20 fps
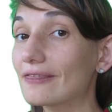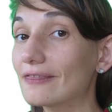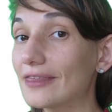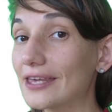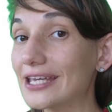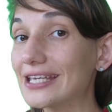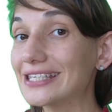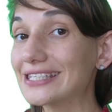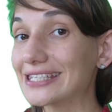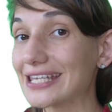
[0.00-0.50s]

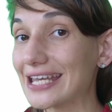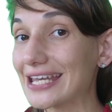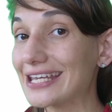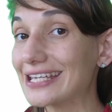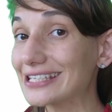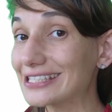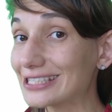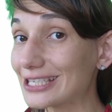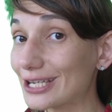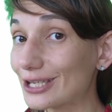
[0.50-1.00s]
this
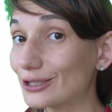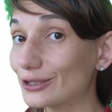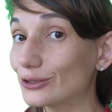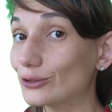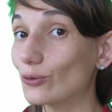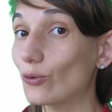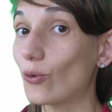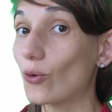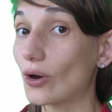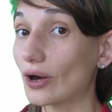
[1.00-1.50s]
is
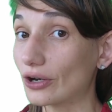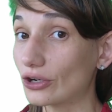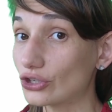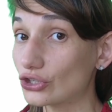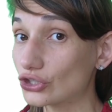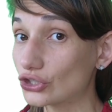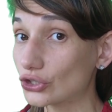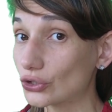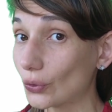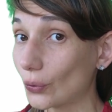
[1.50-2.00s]
your
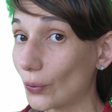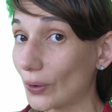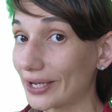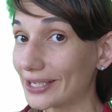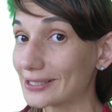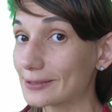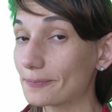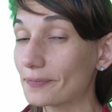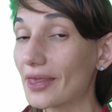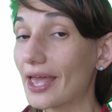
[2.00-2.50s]

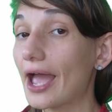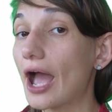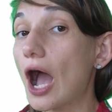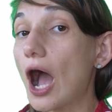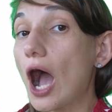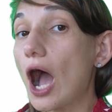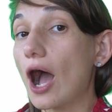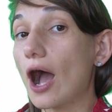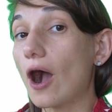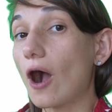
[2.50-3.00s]
choice.
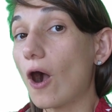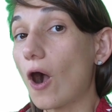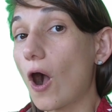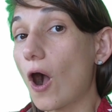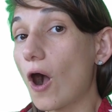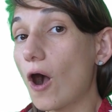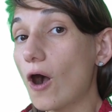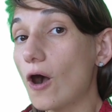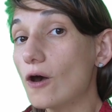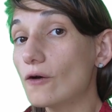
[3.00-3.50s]

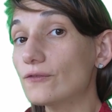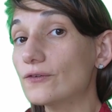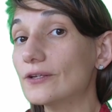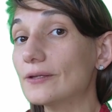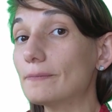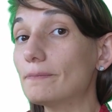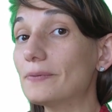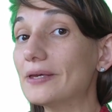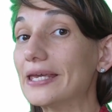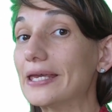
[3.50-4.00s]

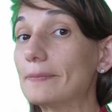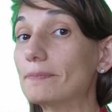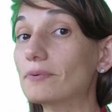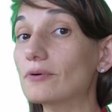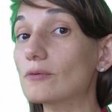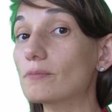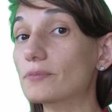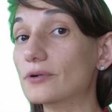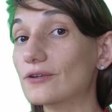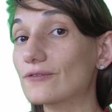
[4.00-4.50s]
Often
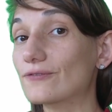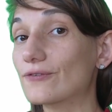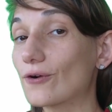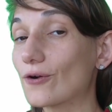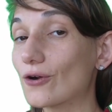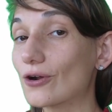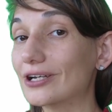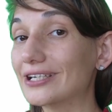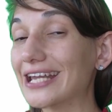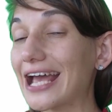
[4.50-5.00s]
people
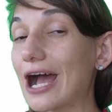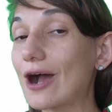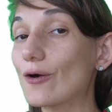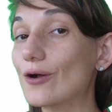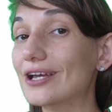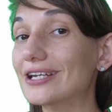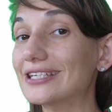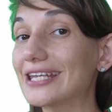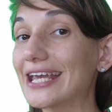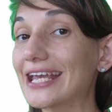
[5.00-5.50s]
prefer
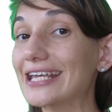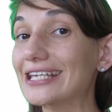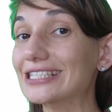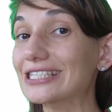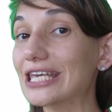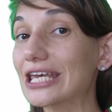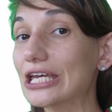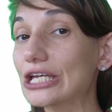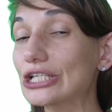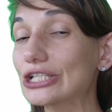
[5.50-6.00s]

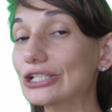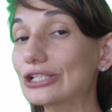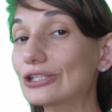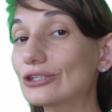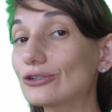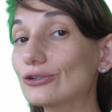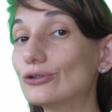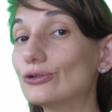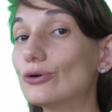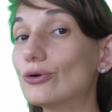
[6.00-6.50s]
nowadays
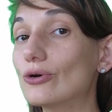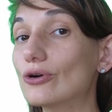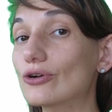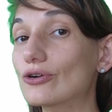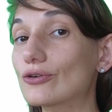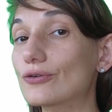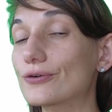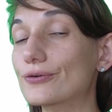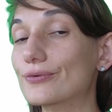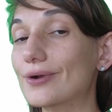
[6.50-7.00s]
to
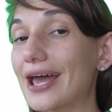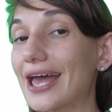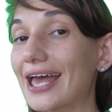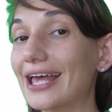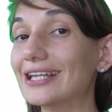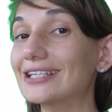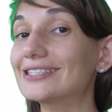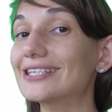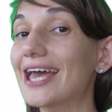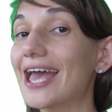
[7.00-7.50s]

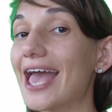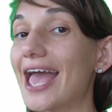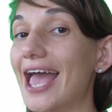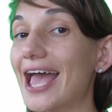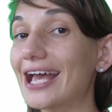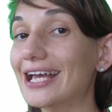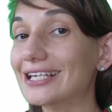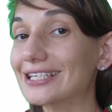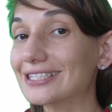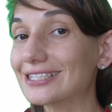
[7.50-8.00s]
rent
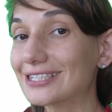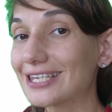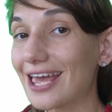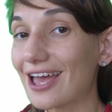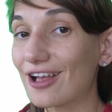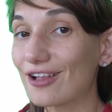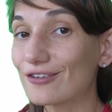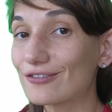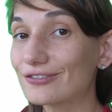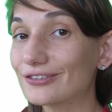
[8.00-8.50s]
a
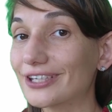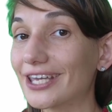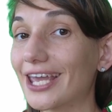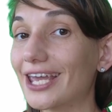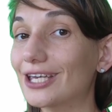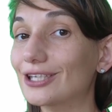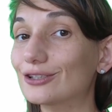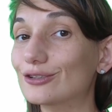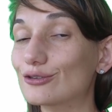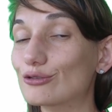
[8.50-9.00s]

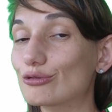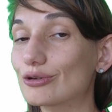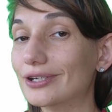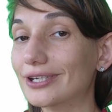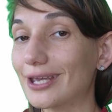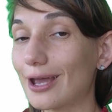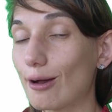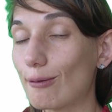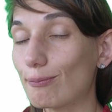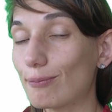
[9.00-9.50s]

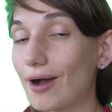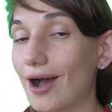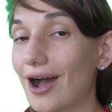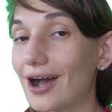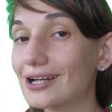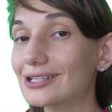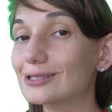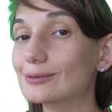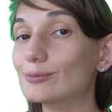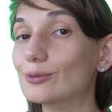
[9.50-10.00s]
self-catering
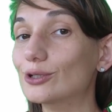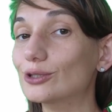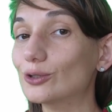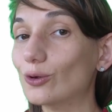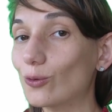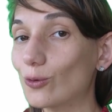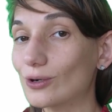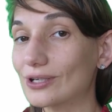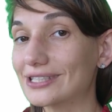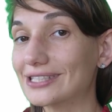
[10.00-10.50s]

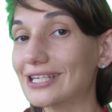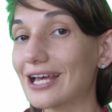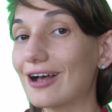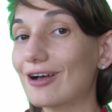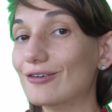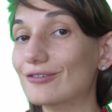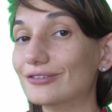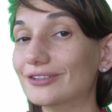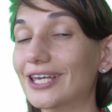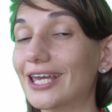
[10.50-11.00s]
apartment or
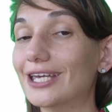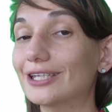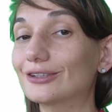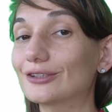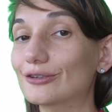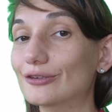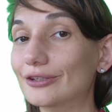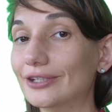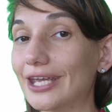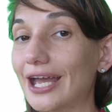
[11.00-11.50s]

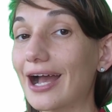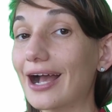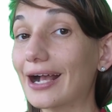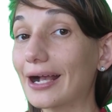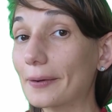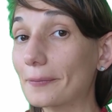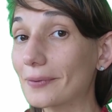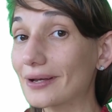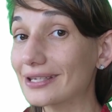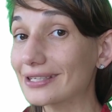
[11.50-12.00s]
self-catering
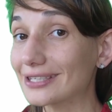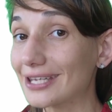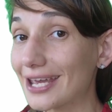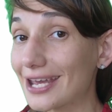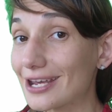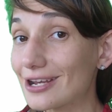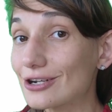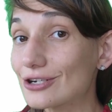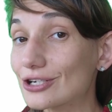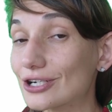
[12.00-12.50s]

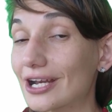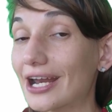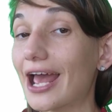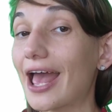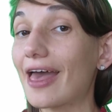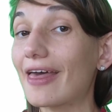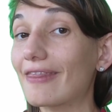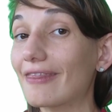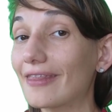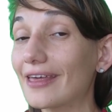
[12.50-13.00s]
accommodation.
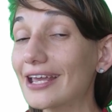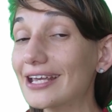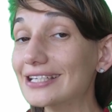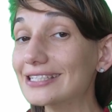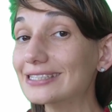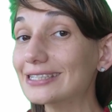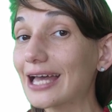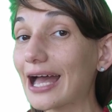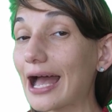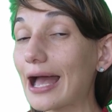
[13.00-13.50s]
And
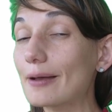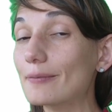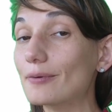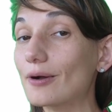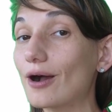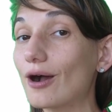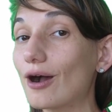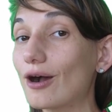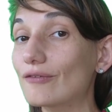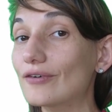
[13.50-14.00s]
this type
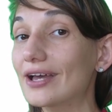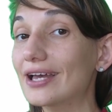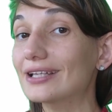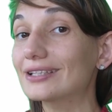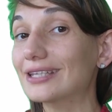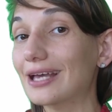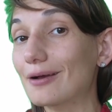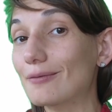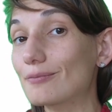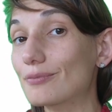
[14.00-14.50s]
of
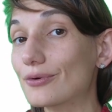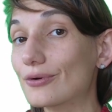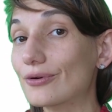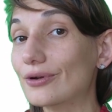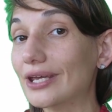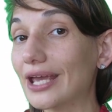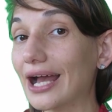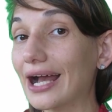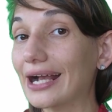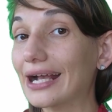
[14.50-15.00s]

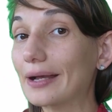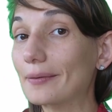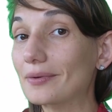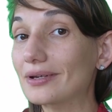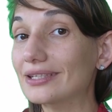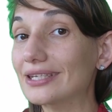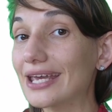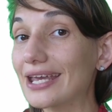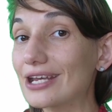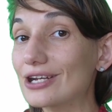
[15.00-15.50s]
temporary
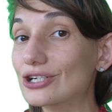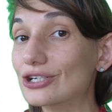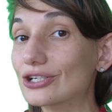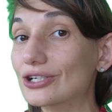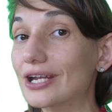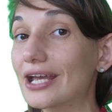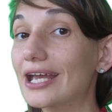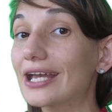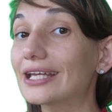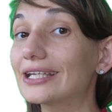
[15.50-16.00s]

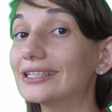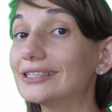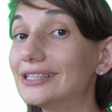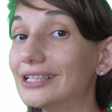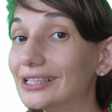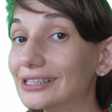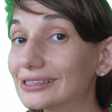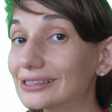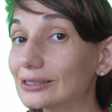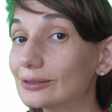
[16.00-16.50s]
accommodation
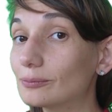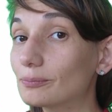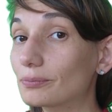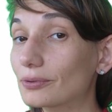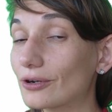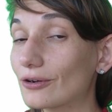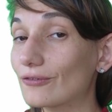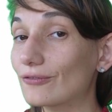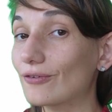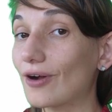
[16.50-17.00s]

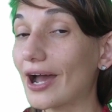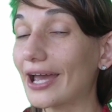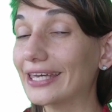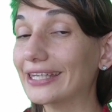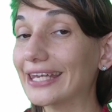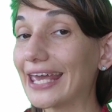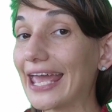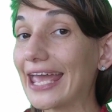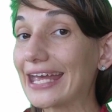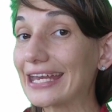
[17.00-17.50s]
doesn't
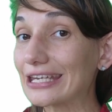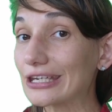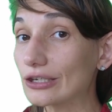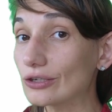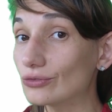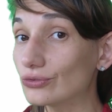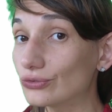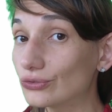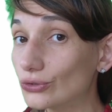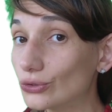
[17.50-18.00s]
provide
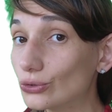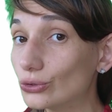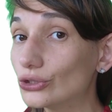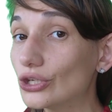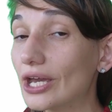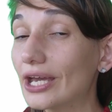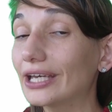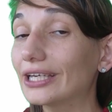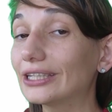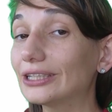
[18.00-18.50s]
any
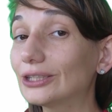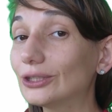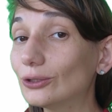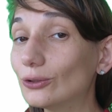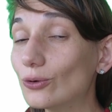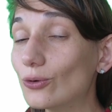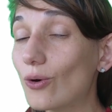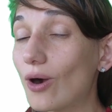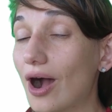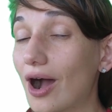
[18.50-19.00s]
food.
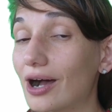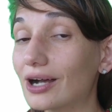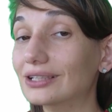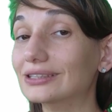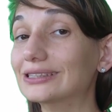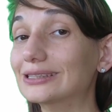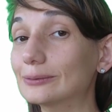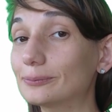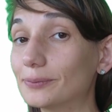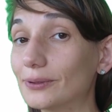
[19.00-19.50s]
You
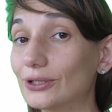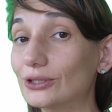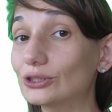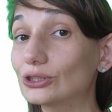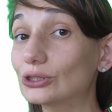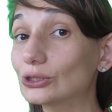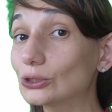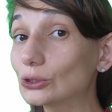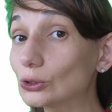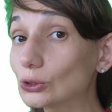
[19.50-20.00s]
are
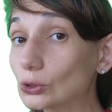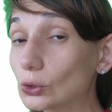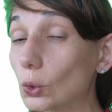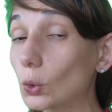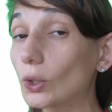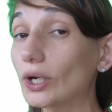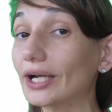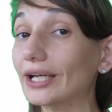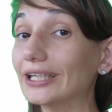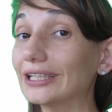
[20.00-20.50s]
supposed to
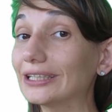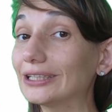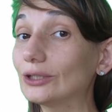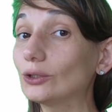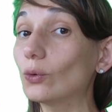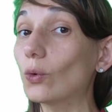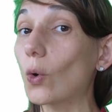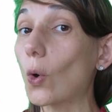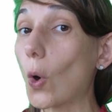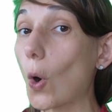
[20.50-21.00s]
cook
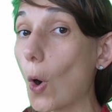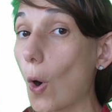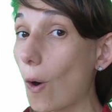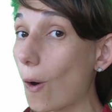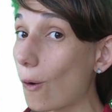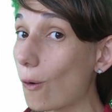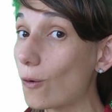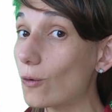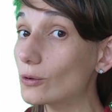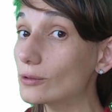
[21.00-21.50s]
your
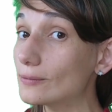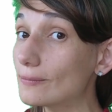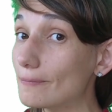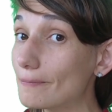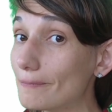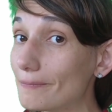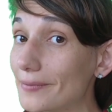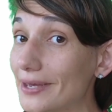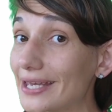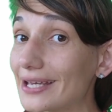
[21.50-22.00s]

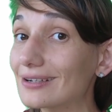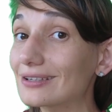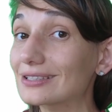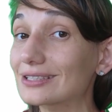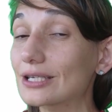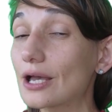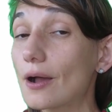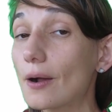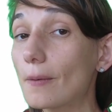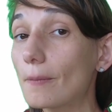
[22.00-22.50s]
own
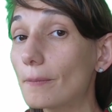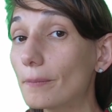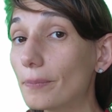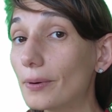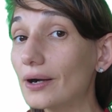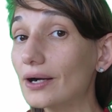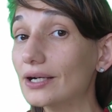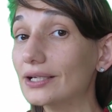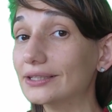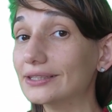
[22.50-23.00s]
meals,
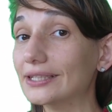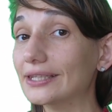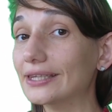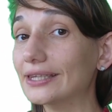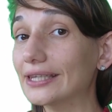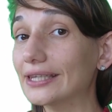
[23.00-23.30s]
but